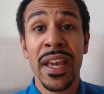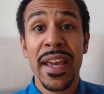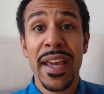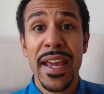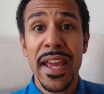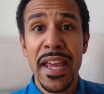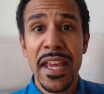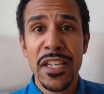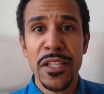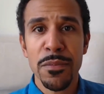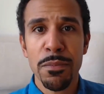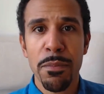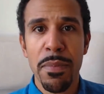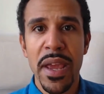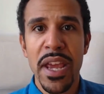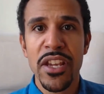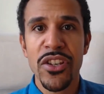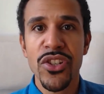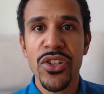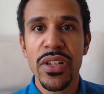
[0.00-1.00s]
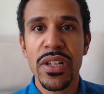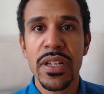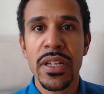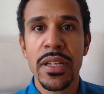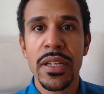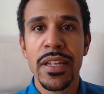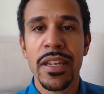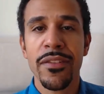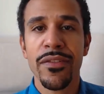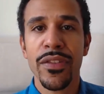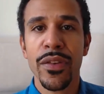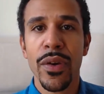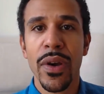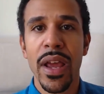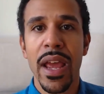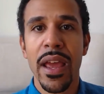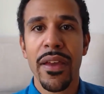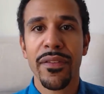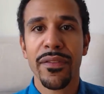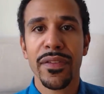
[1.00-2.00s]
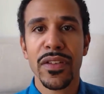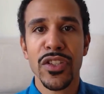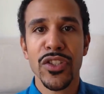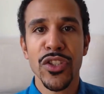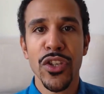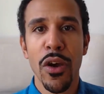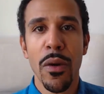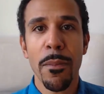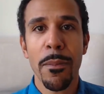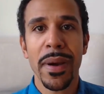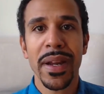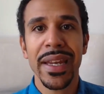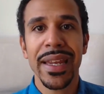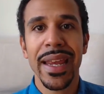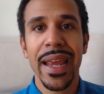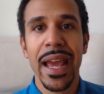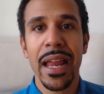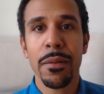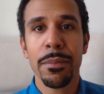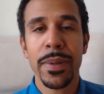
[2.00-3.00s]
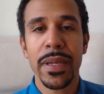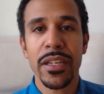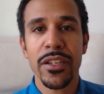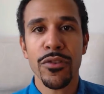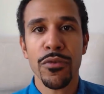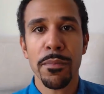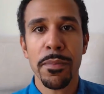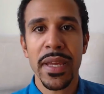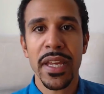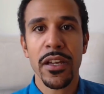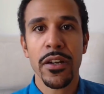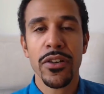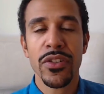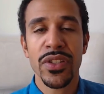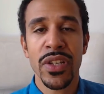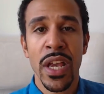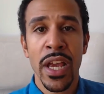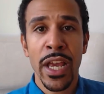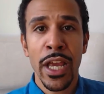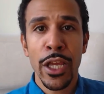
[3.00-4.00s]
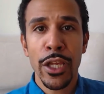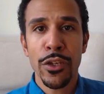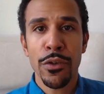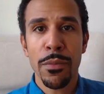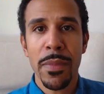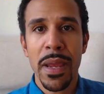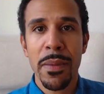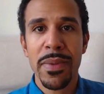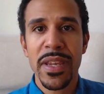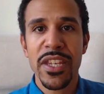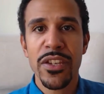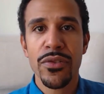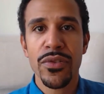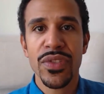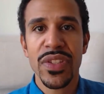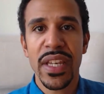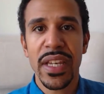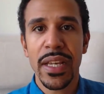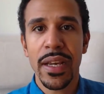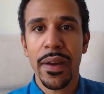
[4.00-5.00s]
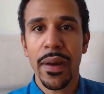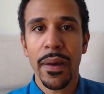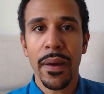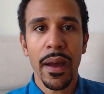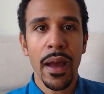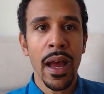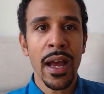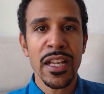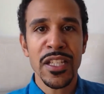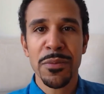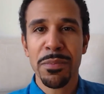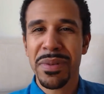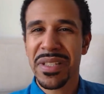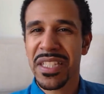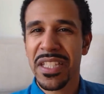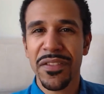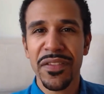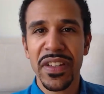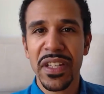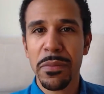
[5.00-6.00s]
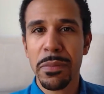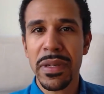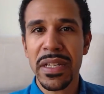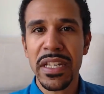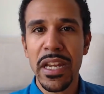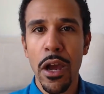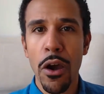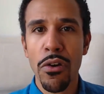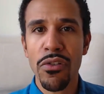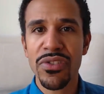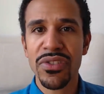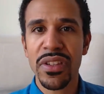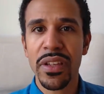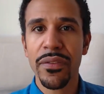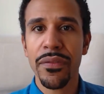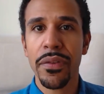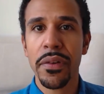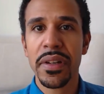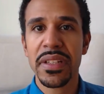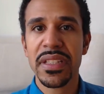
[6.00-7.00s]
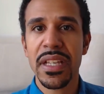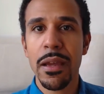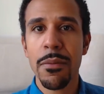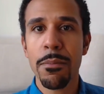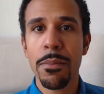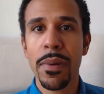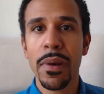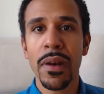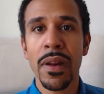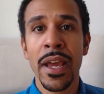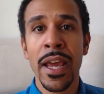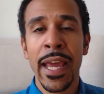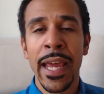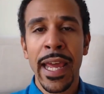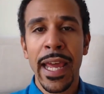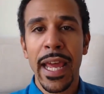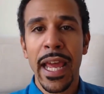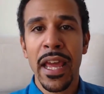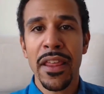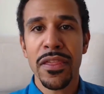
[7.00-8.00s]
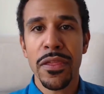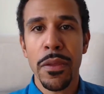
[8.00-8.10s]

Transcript: especially if you have somebody helping you, because you may be using a specific media hosting, for example, and the